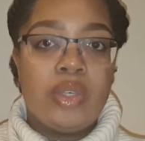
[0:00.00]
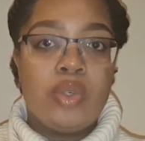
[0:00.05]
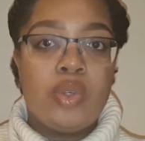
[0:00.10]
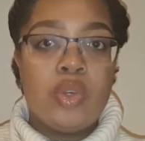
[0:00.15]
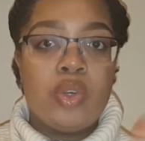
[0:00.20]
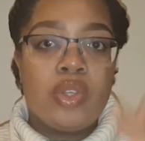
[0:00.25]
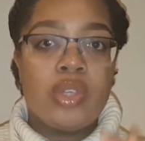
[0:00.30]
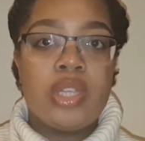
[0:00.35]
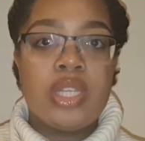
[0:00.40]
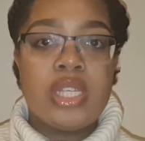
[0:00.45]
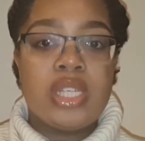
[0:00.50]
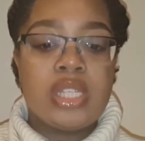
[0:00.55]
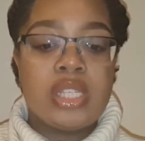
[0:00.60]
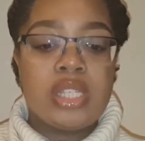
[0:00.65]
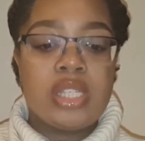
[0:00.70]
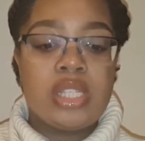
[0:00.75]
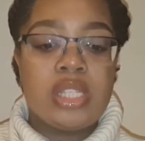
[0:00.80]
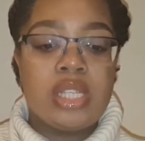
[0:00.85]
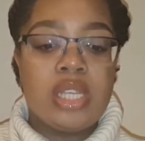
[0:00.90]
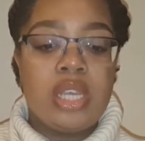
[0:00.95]
got
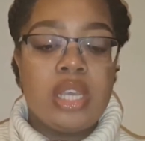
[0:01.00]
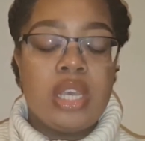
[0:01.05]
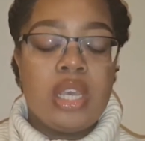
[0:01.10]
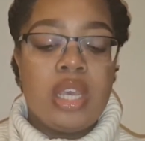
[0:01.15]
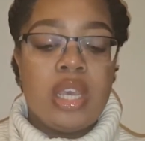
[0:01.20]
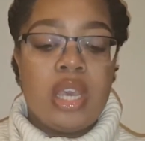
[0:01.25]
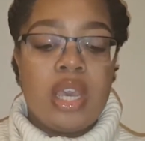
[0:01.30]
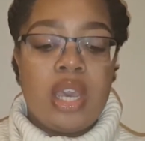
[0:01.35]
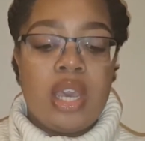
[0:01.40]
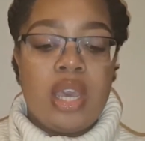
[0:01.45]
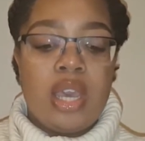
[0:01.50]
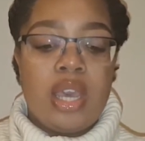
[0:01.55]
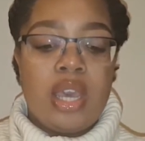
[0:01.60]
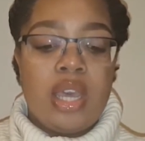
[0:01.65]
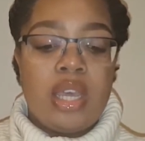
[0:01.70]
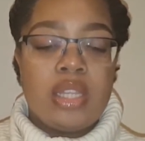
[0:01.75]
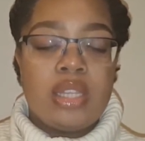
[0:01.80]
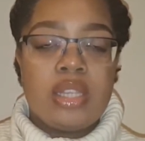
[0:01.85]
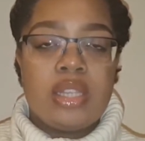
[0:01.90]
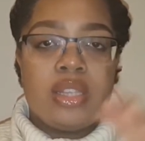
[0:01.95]
this
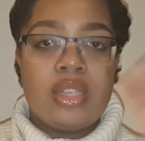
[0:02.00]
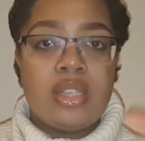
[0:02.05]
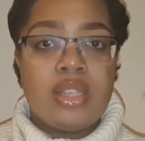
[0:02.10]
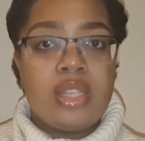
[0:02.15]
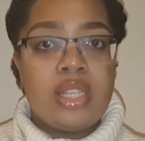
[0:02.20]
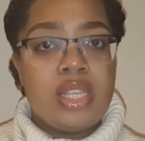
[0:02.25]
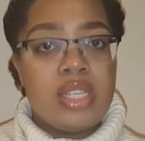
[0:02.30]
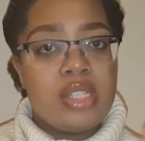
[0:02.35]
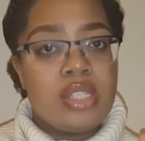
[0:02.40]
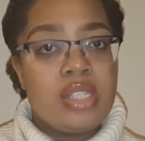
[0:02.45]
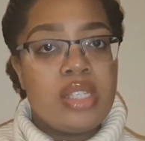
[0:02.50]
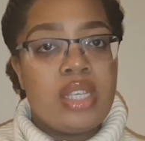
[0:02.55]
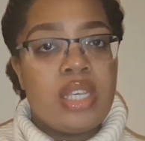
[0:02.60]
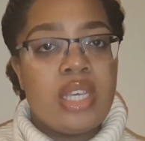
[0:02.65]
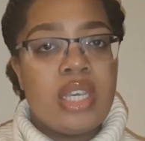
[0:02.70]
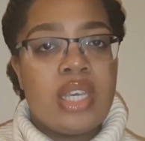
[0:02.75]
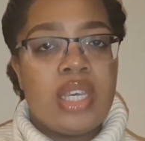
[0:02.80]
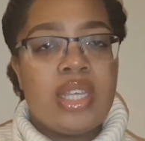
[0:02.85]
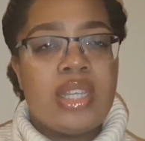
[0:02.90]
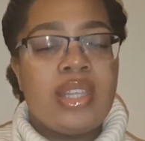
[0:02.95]
this
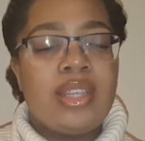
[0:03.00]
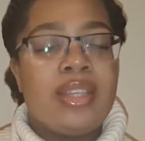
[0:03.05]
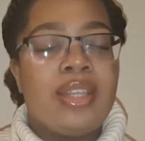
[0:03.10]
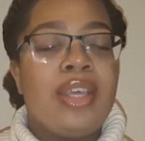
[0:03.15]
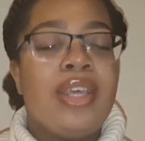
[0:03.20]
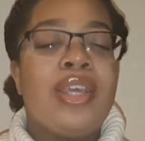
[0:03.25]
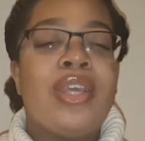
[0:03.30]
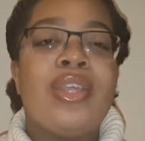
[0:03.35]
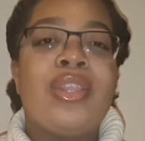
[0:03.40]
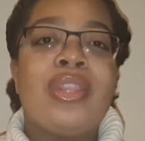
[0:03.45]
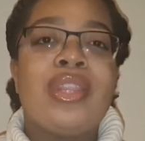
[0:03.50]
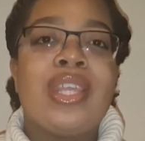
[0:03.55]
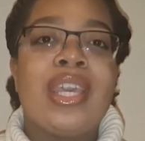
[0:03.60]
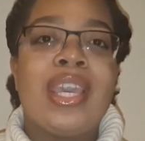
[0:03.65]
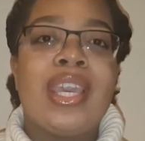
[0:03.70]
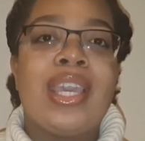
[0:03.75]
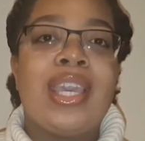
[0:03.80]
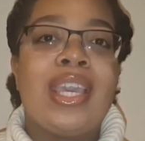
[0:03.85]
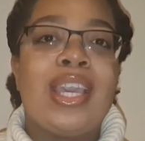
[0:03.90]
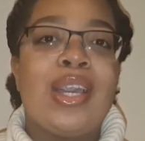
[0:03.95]
year,
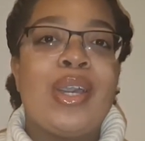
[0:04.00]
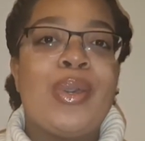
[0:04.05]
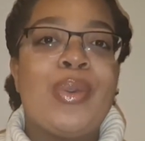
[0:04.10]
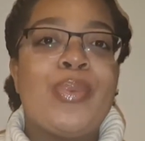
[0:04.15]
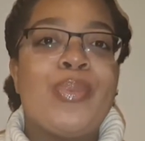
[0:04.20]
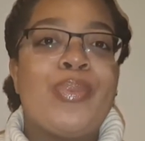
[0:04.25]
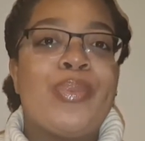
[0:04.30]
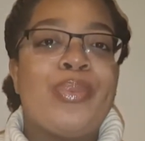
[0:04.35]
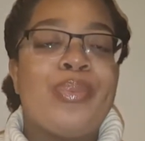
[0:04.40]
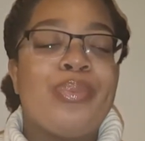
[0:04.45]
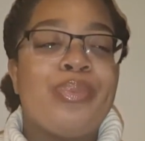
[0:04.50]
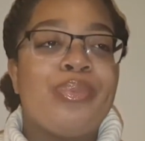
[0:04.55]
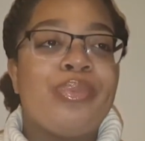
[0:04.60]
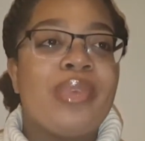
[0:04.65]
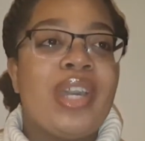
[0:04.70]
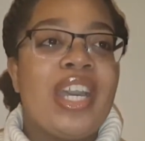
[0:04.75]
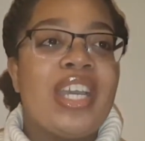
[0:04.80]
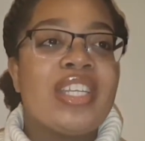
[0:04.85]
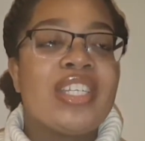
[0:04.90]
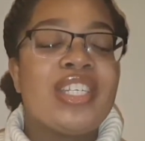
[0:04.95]
they
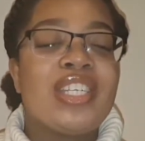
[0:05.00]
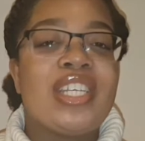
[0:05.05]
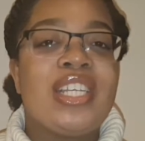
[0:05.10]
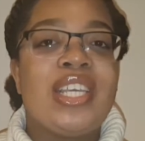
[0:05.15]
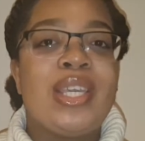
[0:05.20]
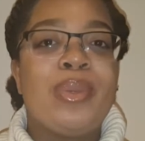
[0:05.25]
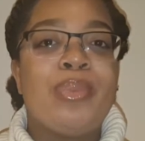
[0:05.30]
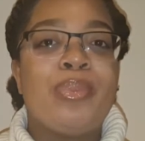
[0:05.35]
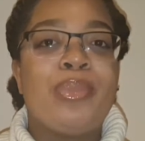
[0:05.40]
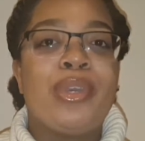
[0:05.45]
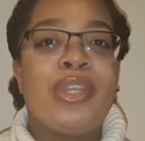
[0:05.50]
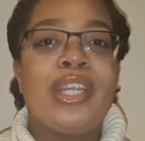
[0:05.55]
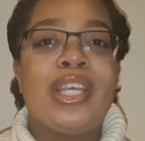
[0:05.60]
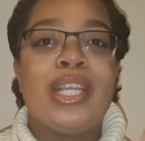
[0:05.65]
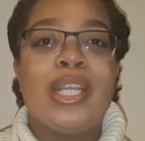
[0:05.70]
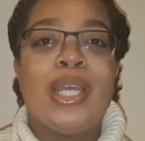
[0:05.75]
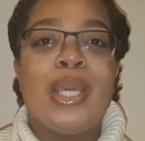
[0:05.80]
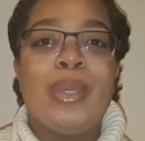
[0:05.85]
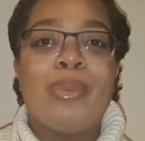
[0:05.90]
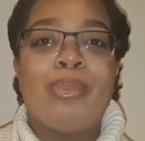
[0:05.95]
actually put
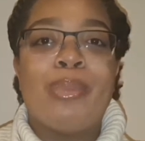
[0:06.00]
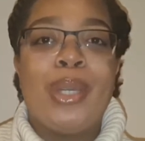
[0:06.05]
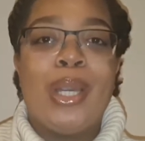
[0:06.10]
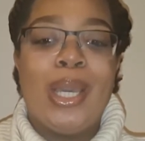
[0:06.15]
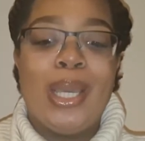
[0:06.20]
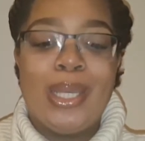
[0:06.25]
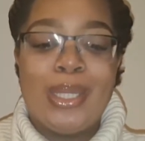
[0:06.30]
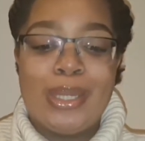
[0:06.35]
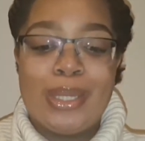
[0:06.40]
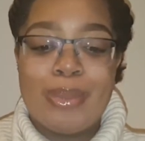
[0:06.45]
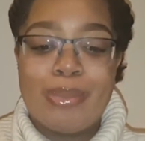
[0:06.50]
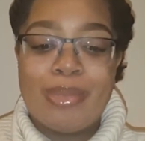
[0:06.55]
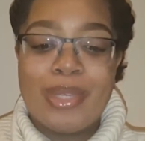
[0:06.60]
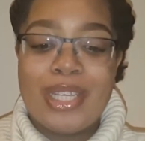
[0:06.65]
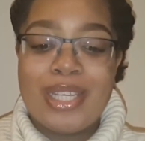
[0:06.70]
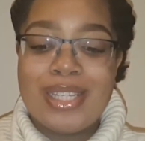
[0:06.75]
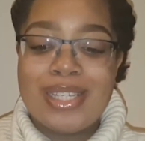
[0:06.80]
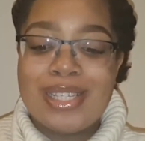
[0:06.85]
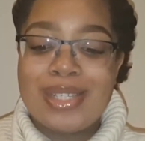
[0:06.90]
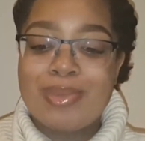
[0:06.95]
it like behind the
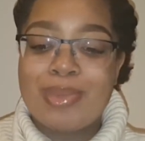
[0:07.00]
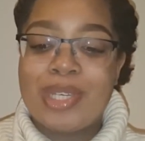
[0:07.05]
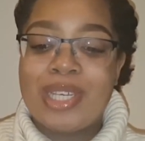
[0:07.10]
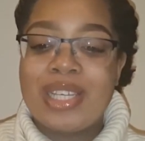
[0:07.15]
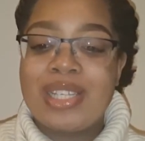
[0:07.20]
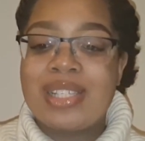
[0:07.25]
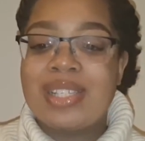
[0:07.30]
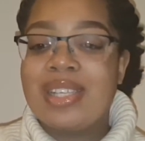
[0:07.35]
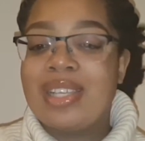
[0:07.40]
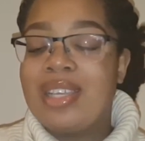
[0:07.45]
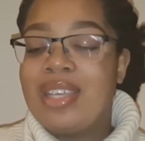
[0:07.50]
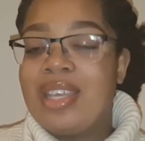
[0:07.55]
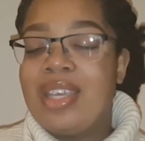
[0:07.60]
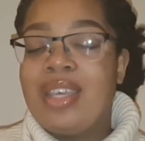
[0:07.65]
bins because